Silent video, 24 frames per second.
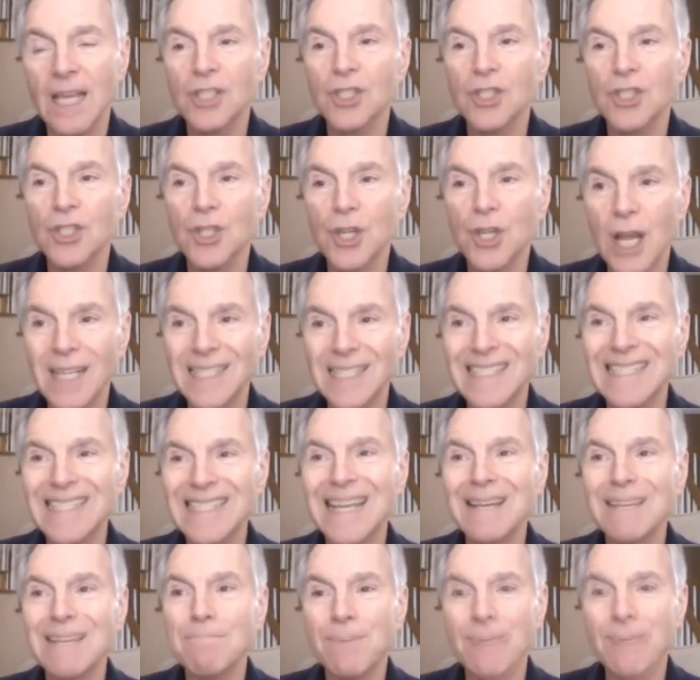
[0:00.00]

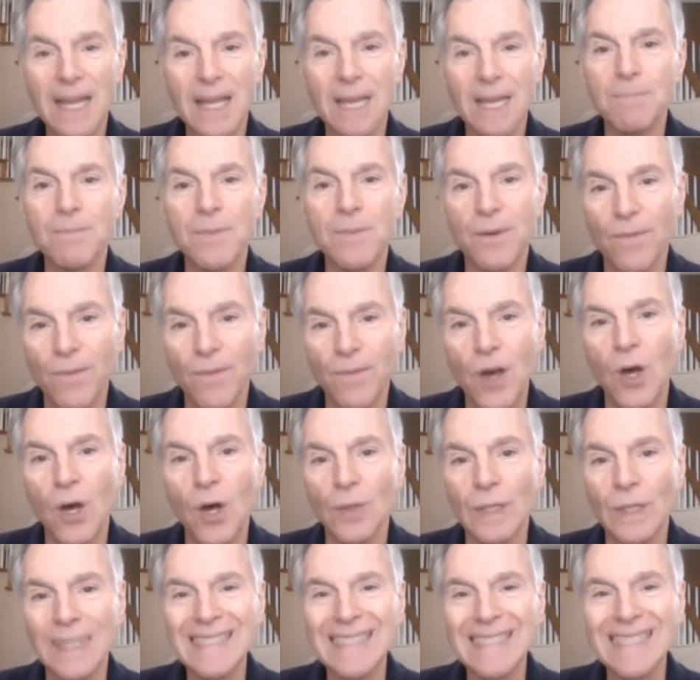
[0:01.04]
just pick up the
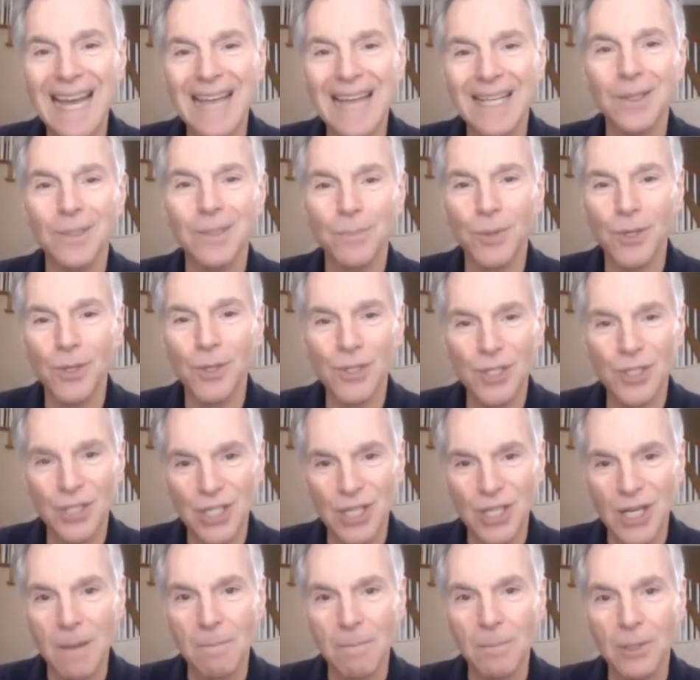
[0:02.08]
phone and dial the
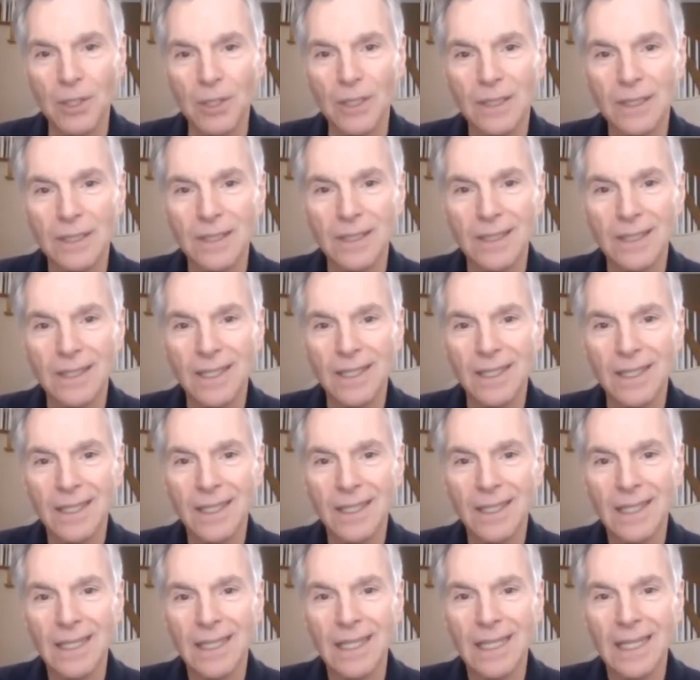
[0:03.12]
person's number.
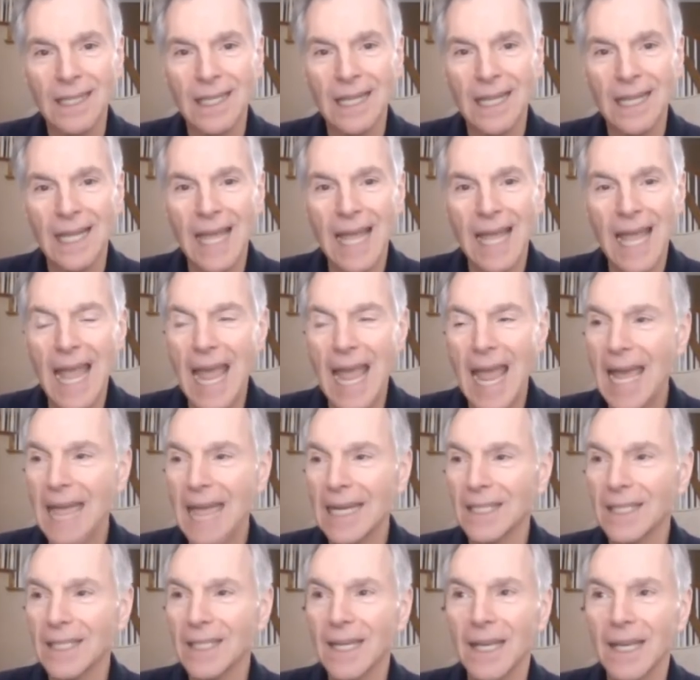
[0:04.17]

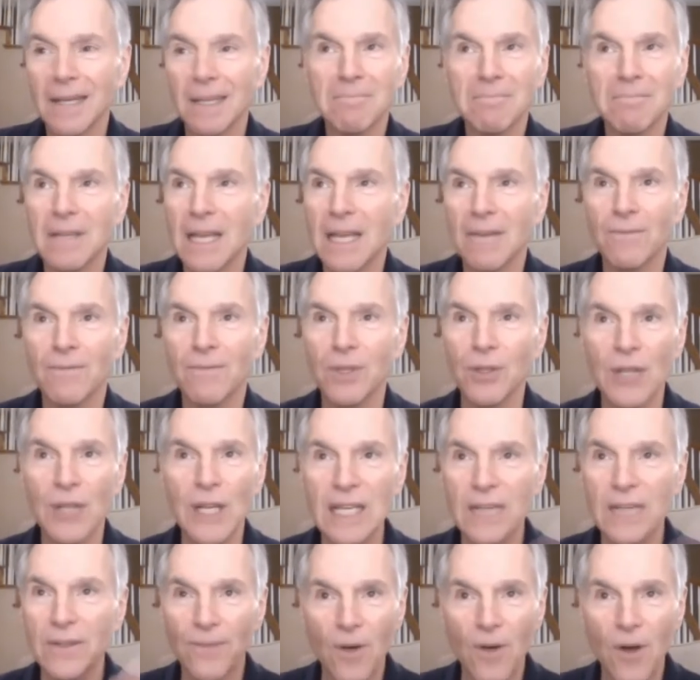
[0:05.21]
And if you
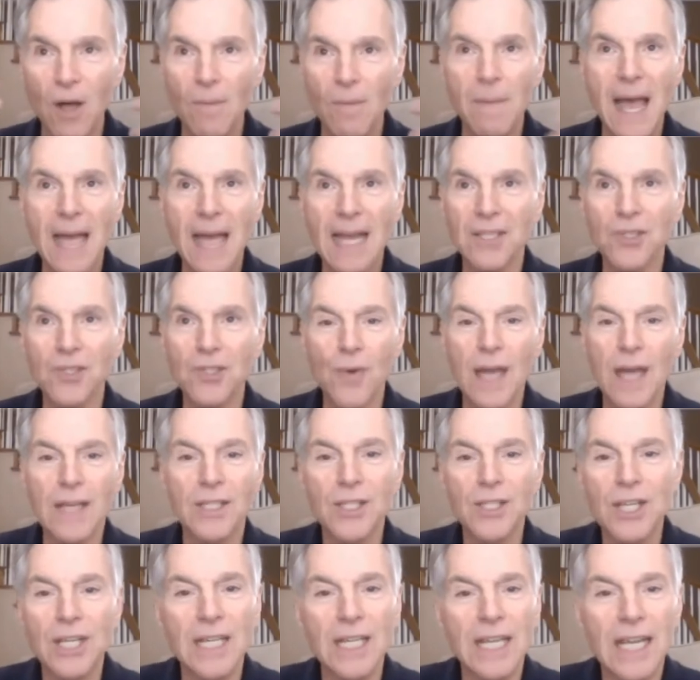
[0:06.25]
need a fallback
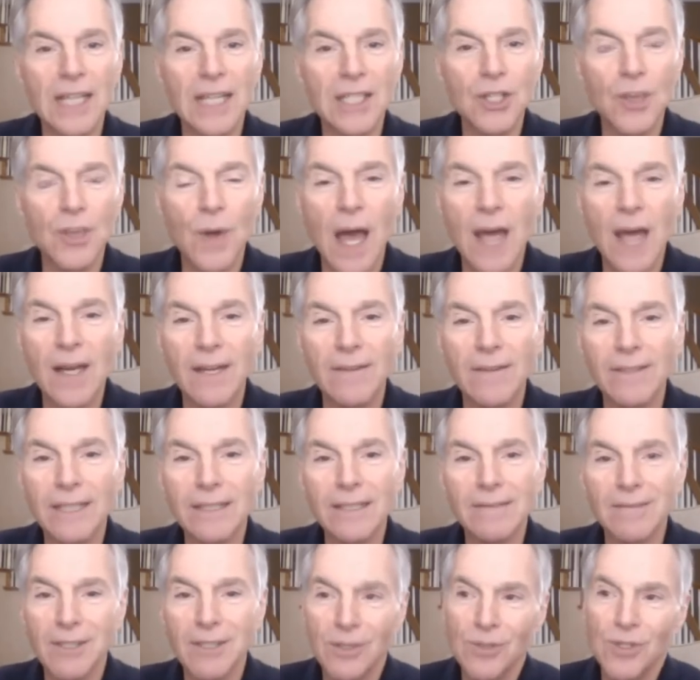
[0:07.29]
strategy to get you out of
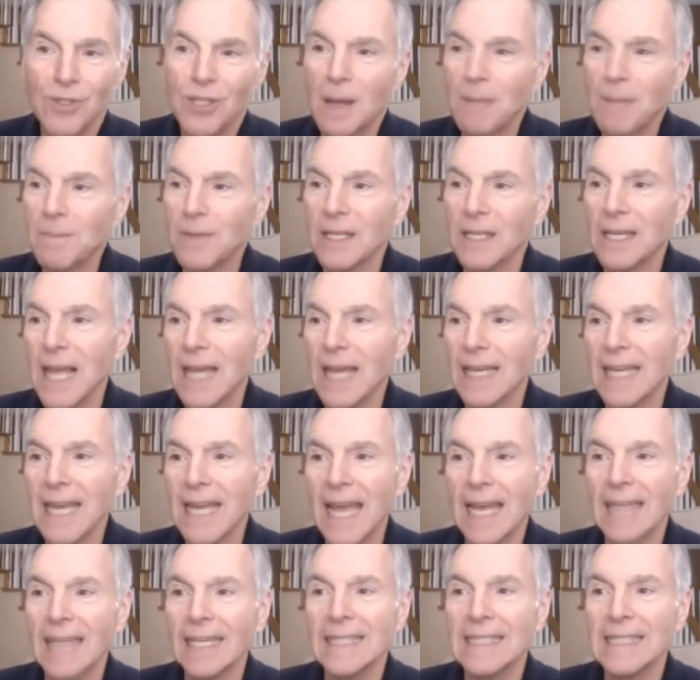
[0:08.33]
it, use something like,
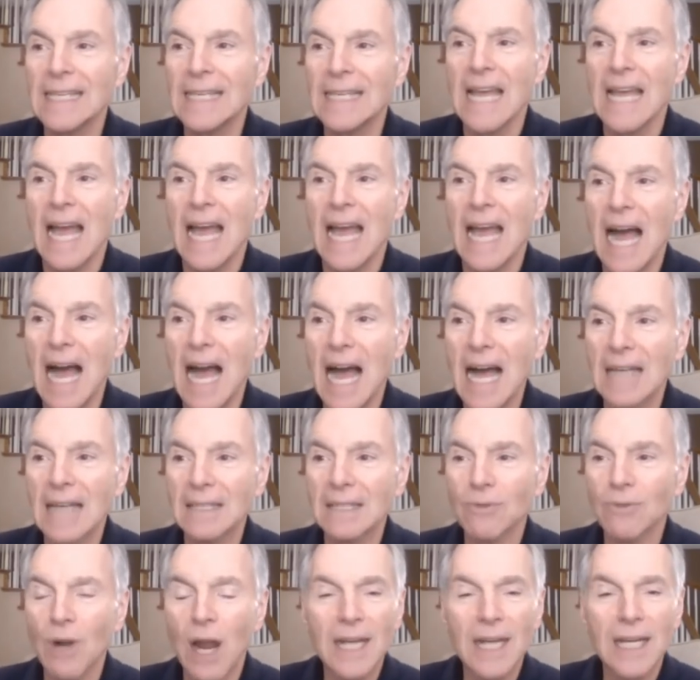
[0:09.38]
hey,
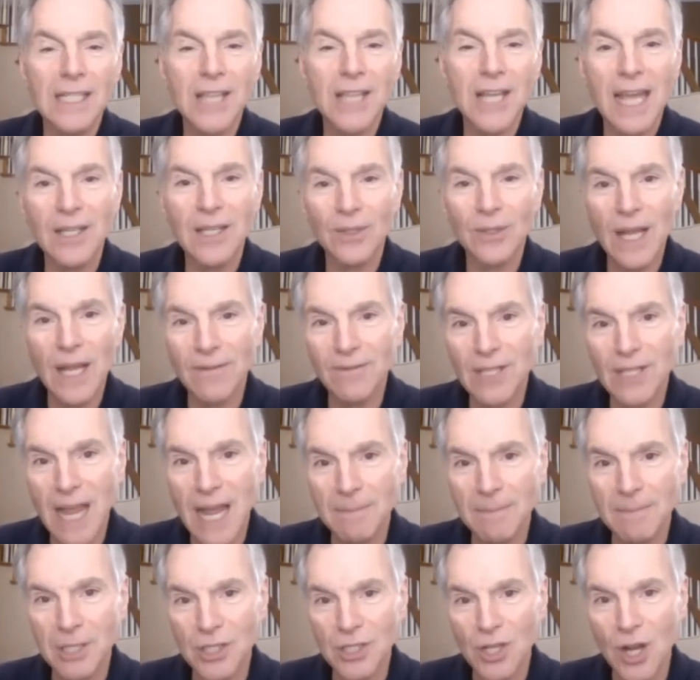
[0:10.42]
Rollis, I don't have
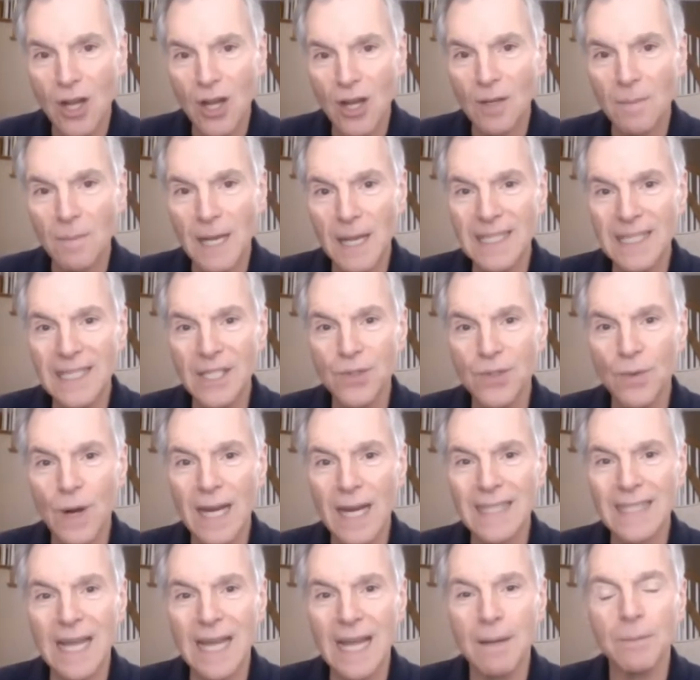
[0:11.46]
time to talk about this
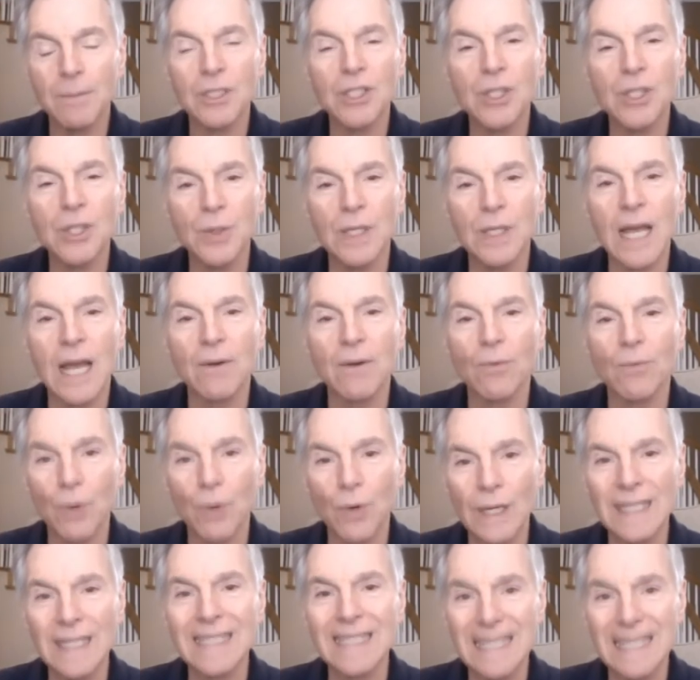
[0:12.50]
right now, but you and I
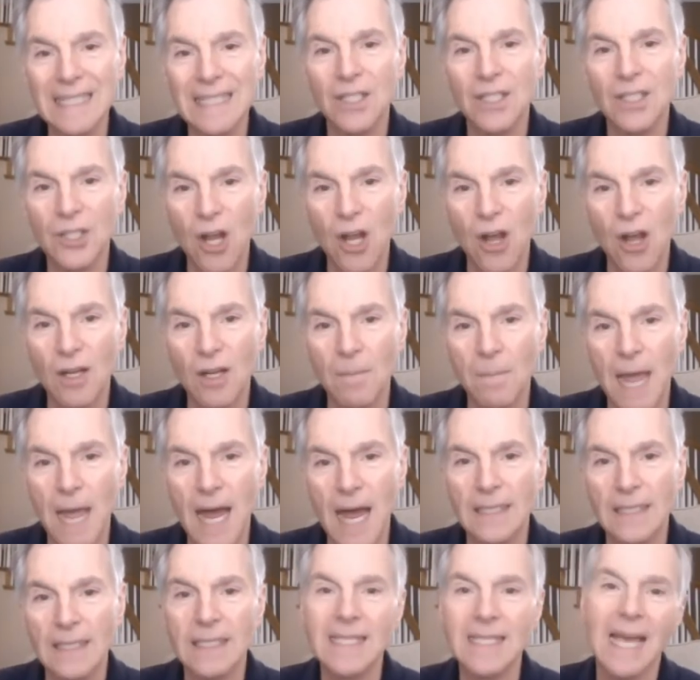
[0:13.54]
really need to talk
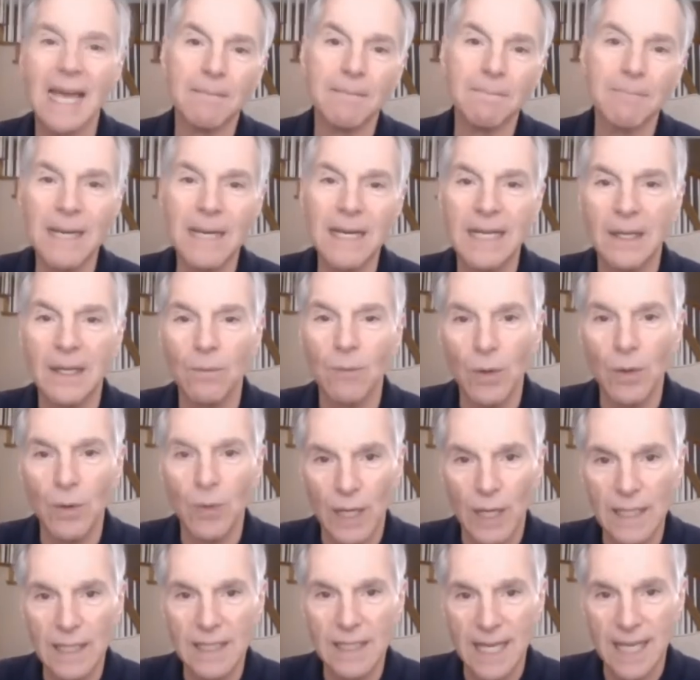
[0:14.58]
about that meeting we
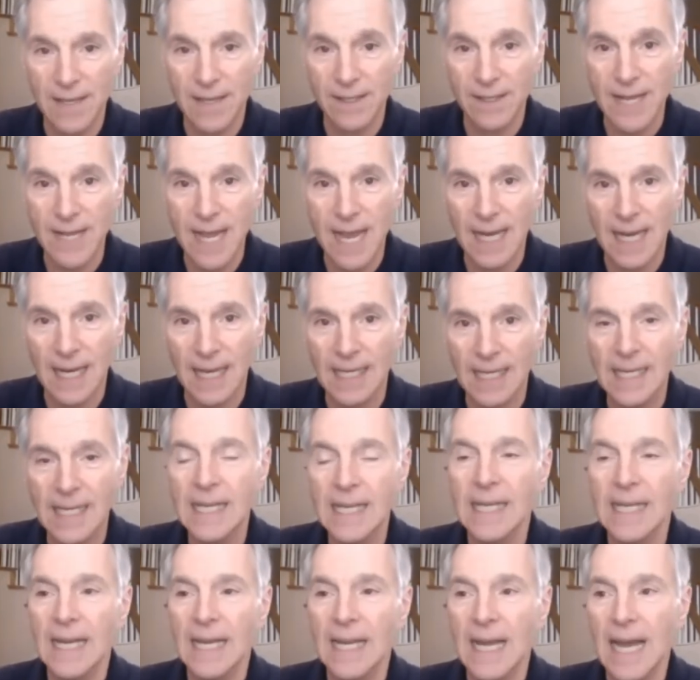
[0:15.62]
were at the other day.
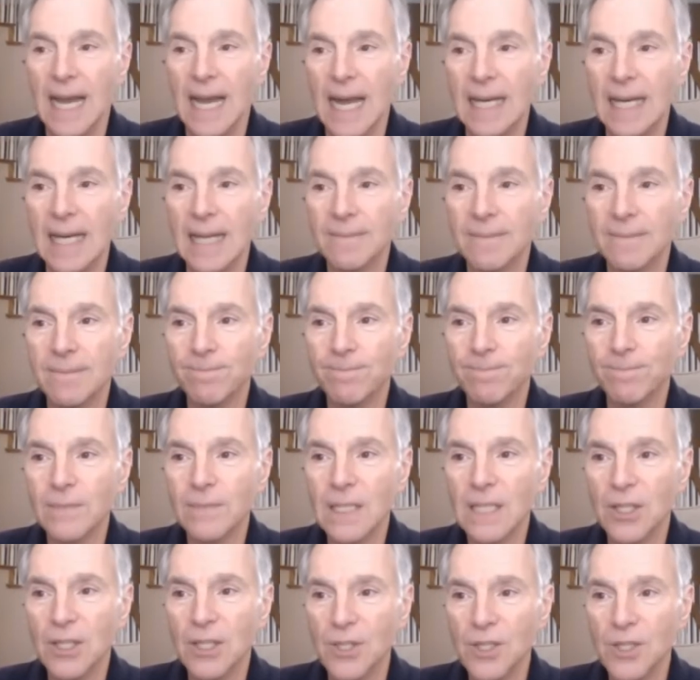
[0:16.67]

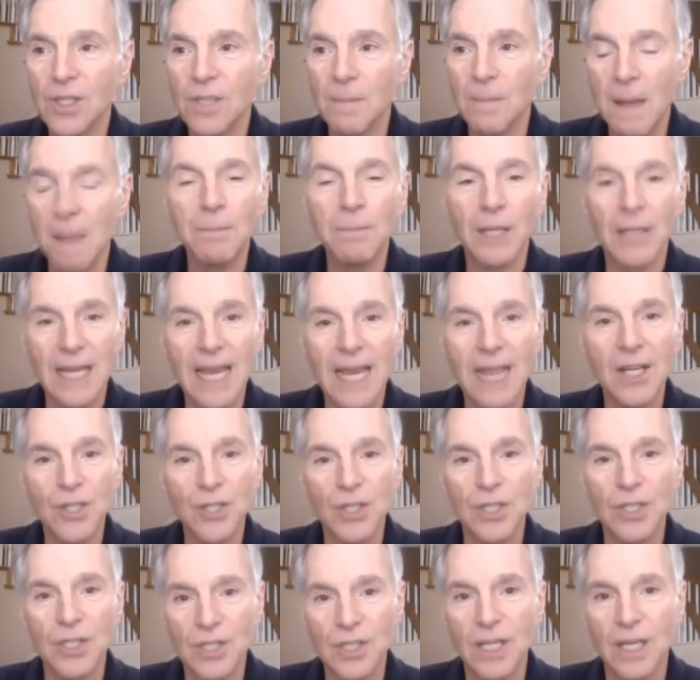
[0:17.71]
There's some
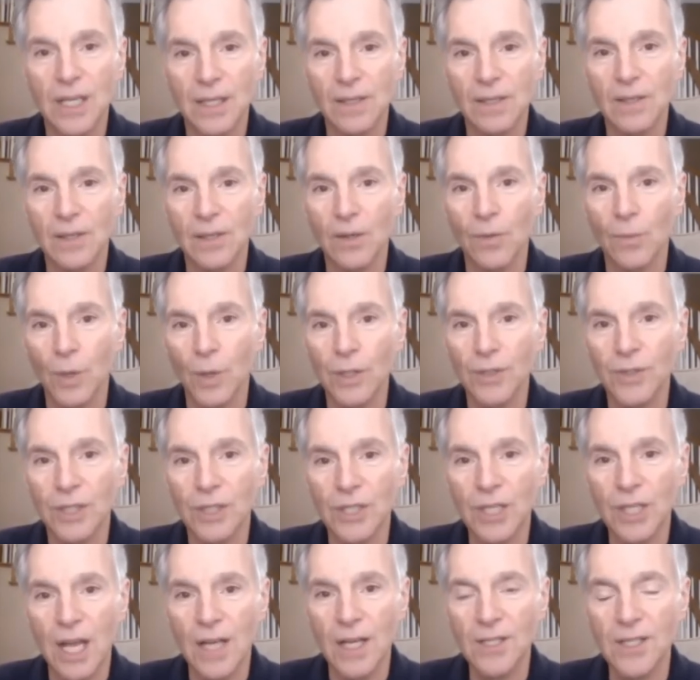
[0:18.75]
implications that are worth
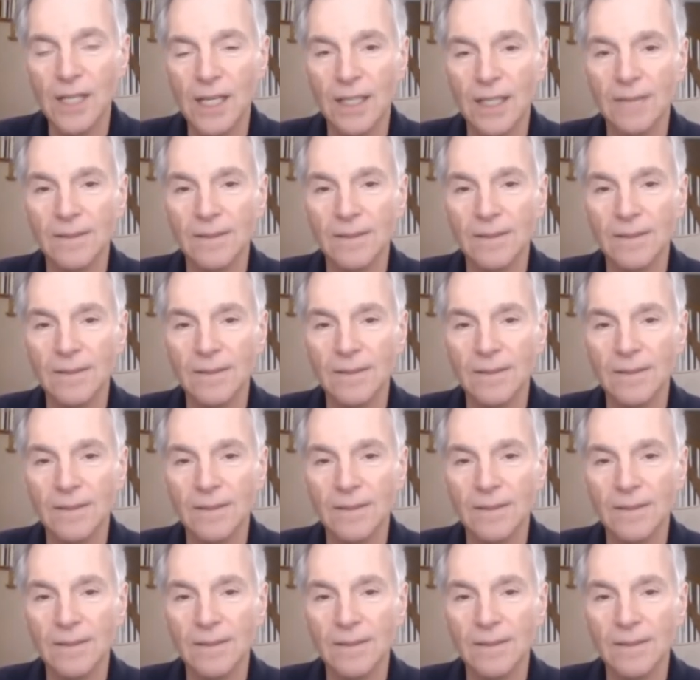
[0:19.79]
discussing.